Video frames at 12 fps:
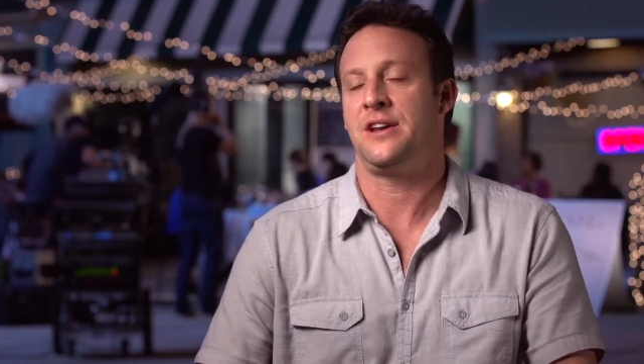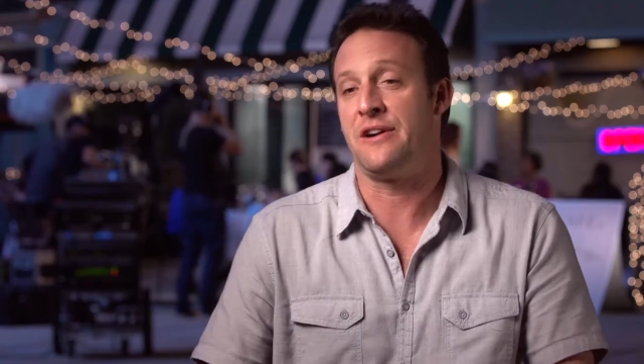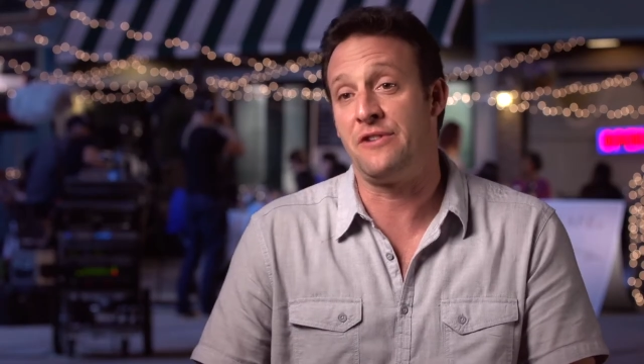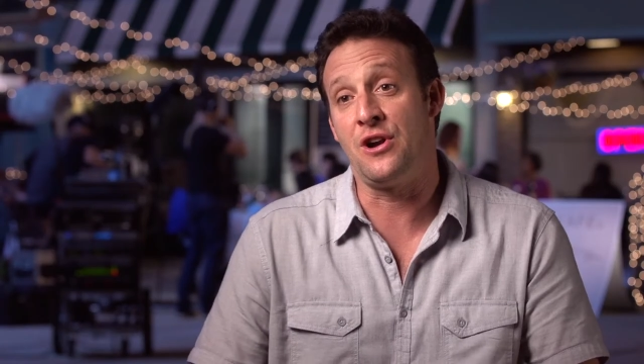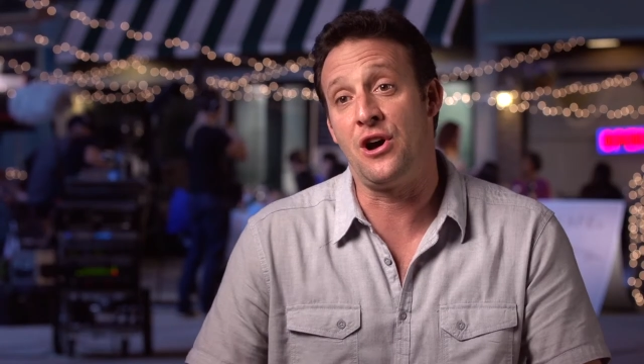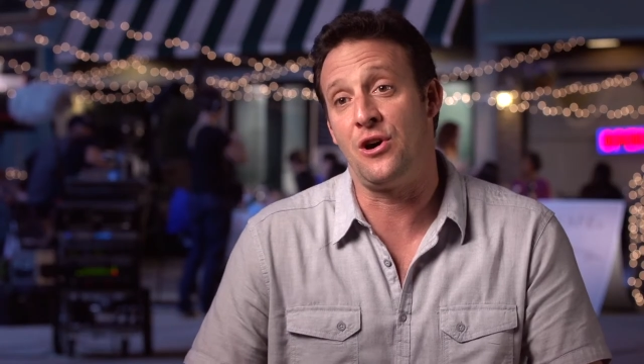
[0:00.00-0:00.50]
you
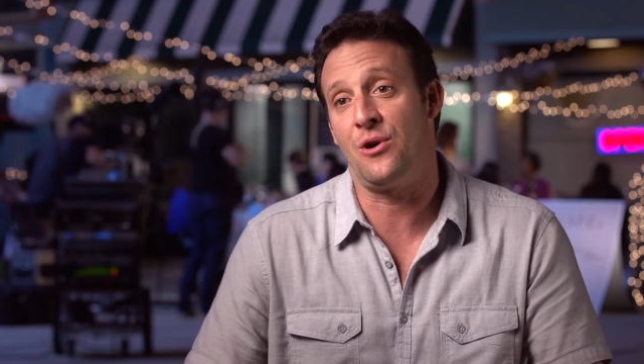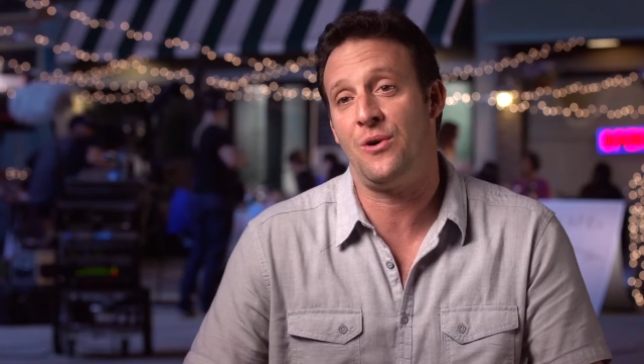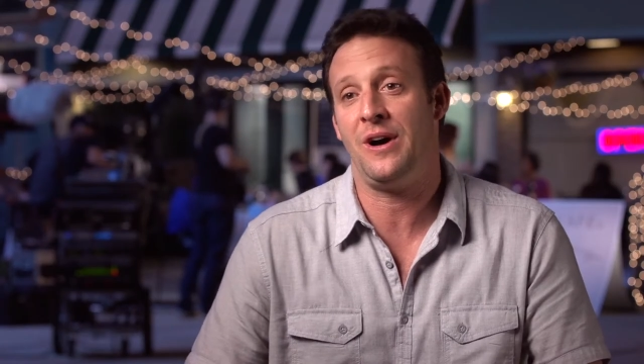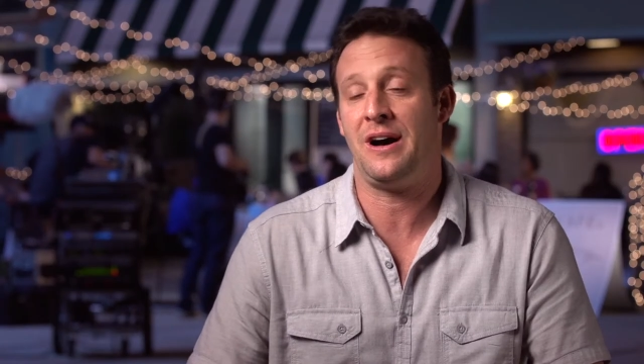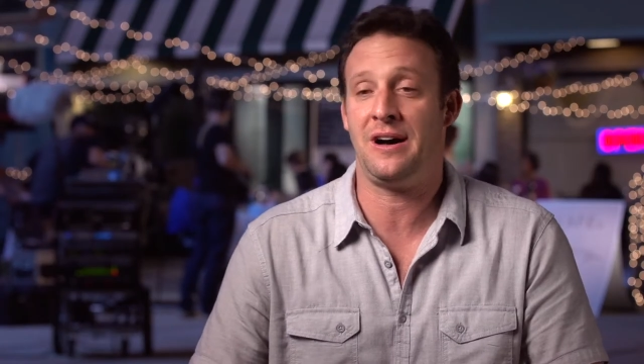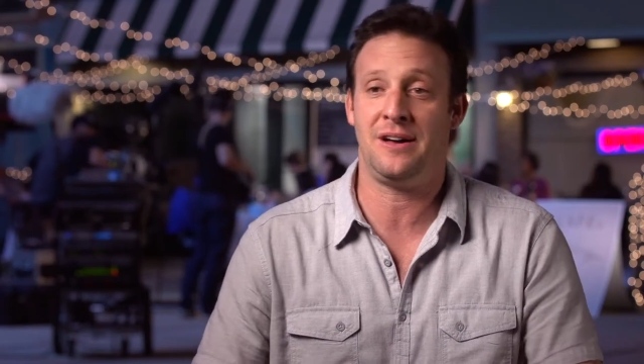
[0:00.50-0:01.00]
never know,
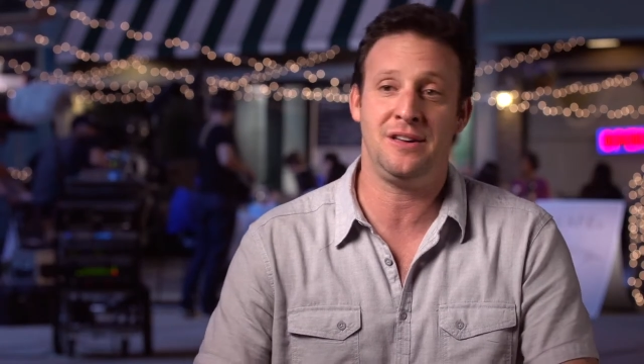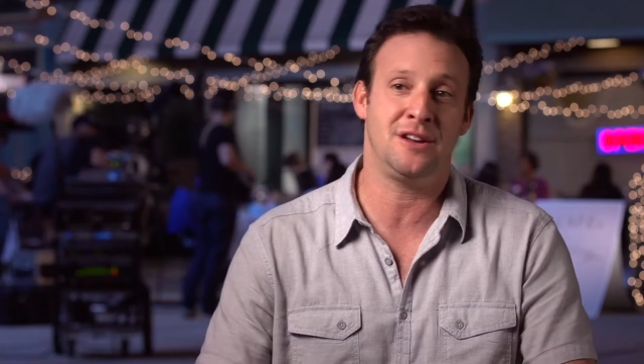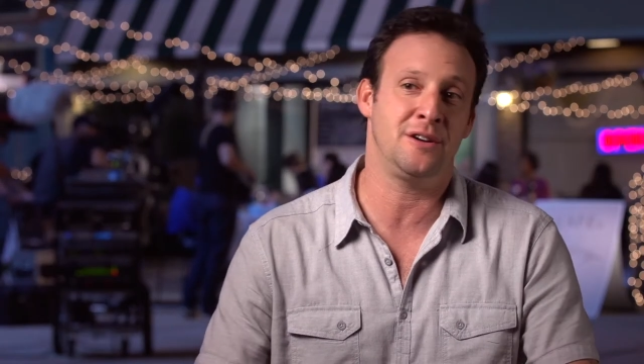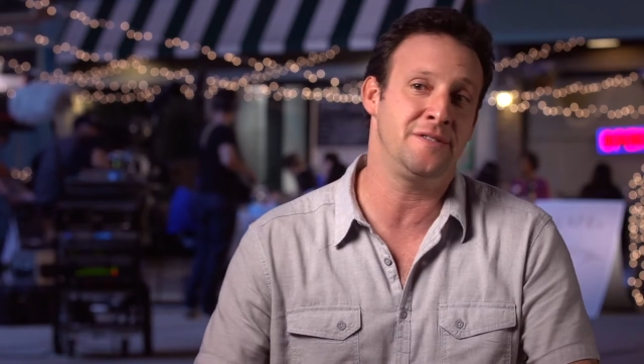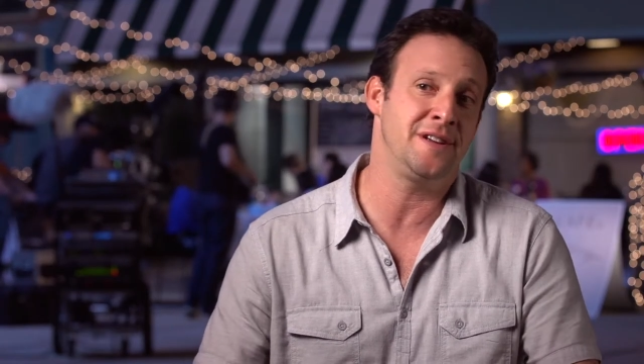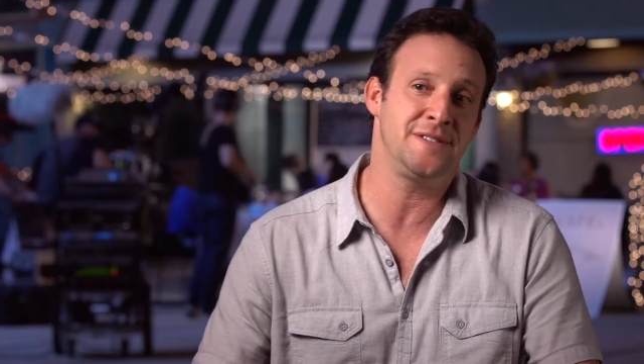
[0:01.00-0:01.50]

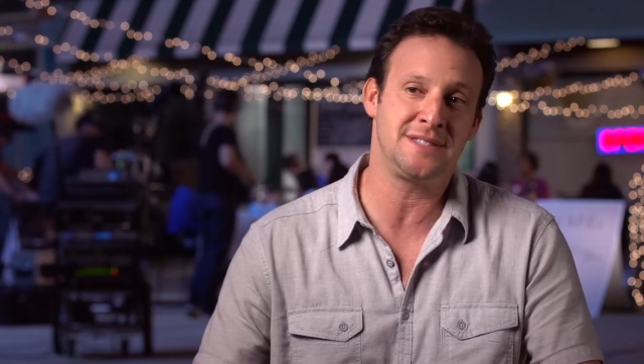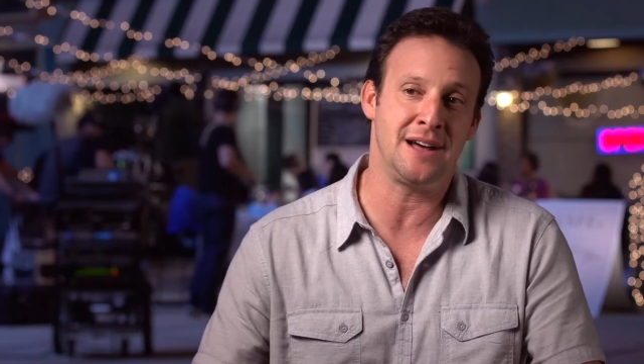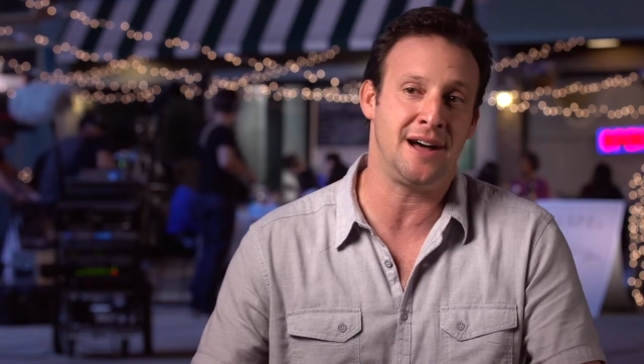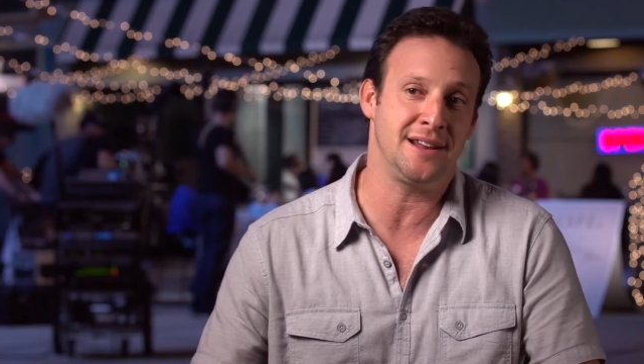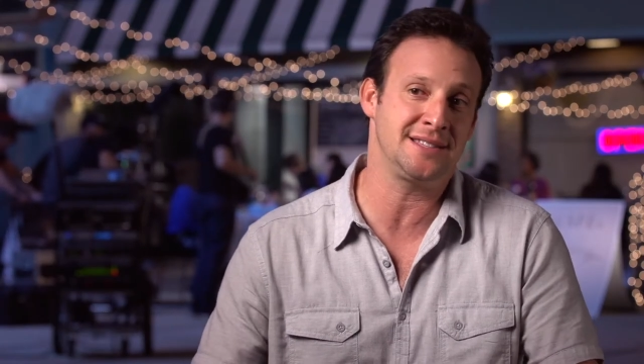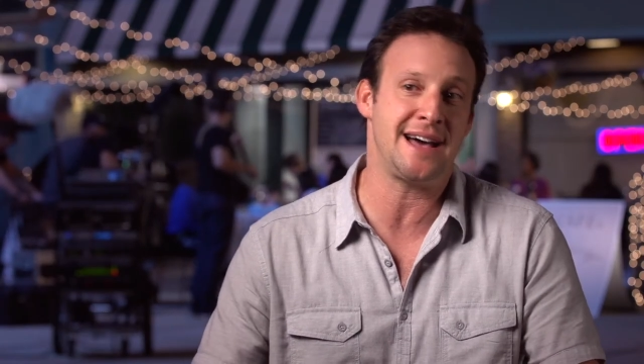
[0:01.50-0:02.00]
even if it's
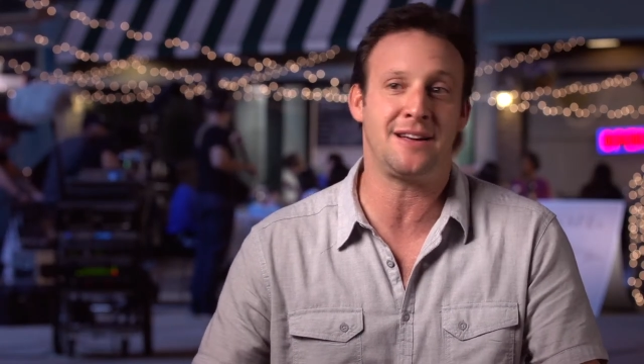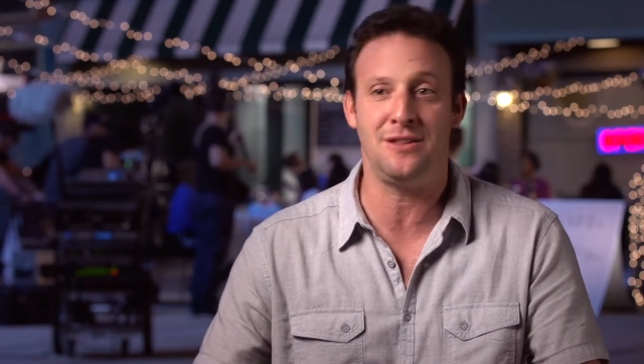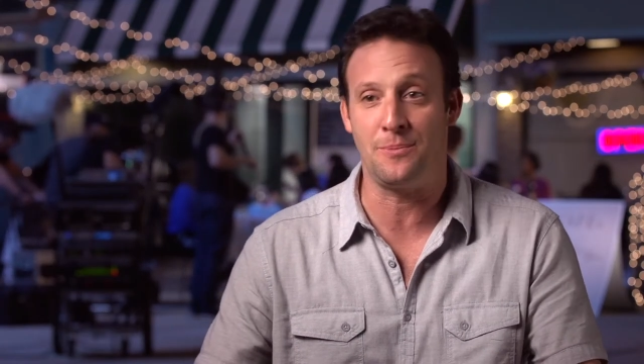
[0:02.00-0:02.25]
not exactly